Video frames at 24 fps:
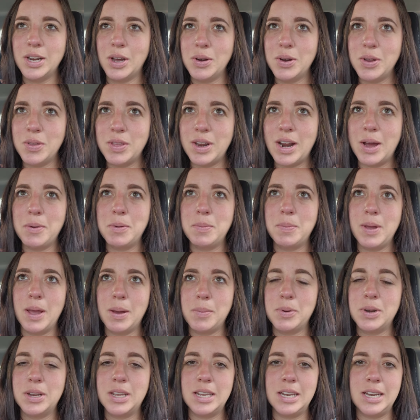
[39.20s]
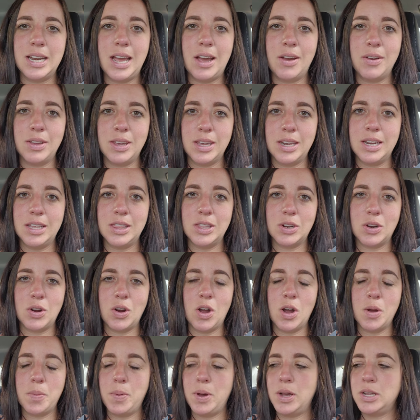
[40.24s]
don't know that i would be able to get it out and get it in the
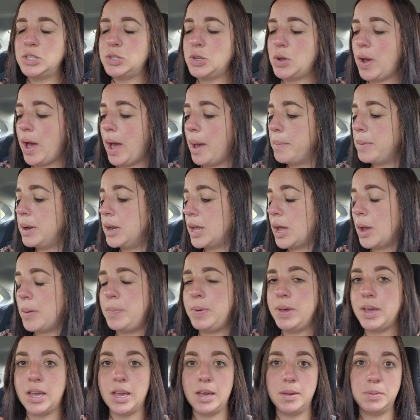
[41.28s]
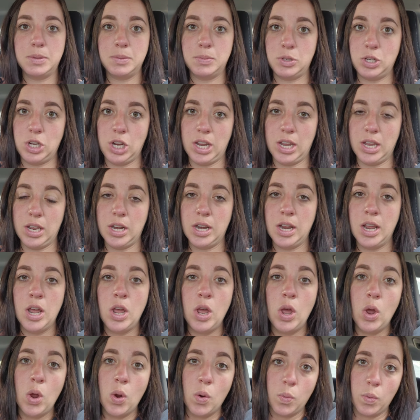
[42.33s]
crock pot so i'm gonna go pick up some chicken
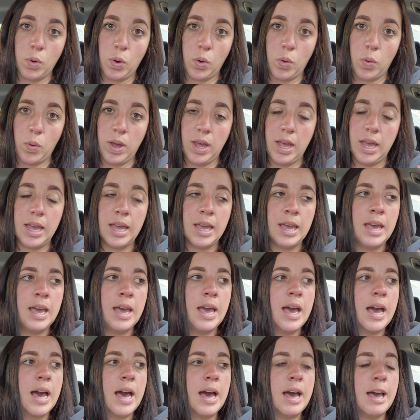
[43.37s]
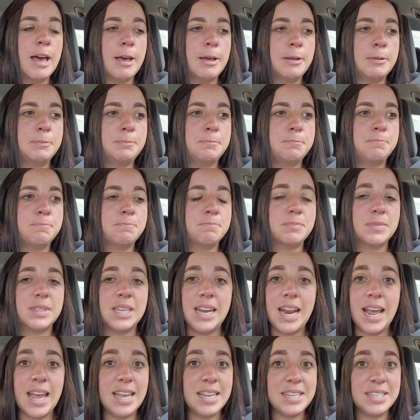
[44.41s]
real quick um
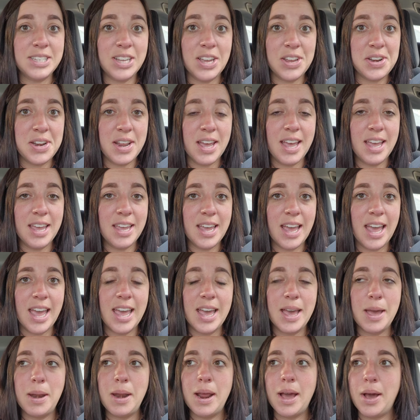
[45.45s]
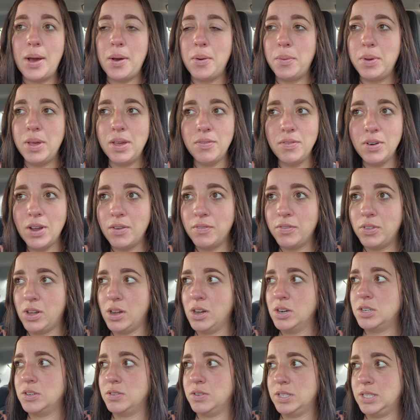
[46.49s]
today is Sunday, and we have not
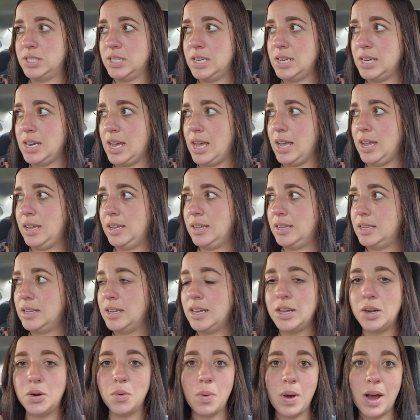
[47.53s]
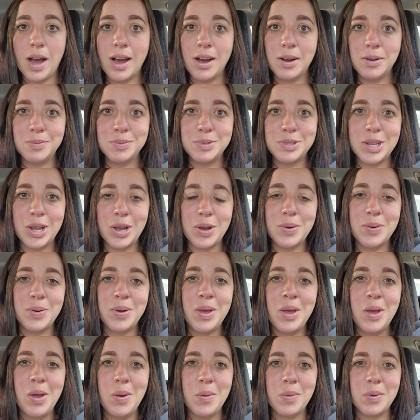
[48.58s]
vlogged on a Sunday in a while. So
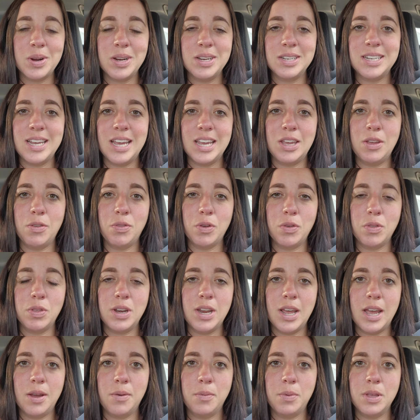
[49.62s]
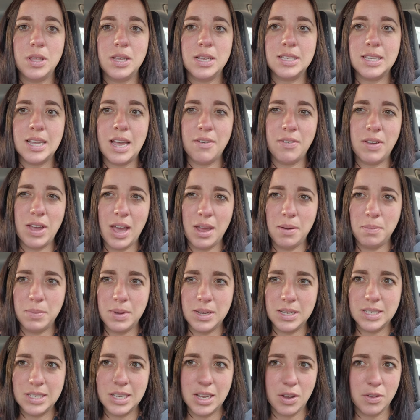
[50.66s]
we're going to take you through the day with us. I've gotten
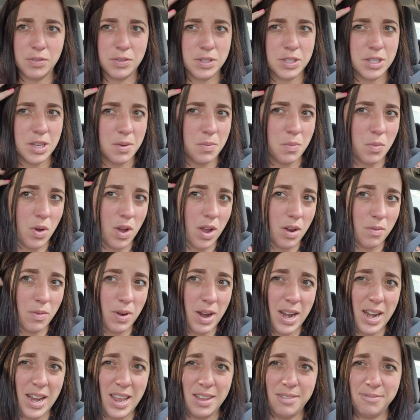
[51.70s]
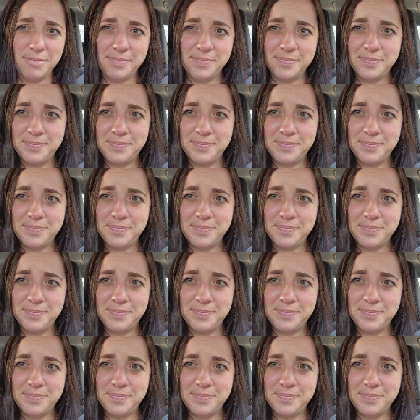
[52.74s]
myself somewhat ready,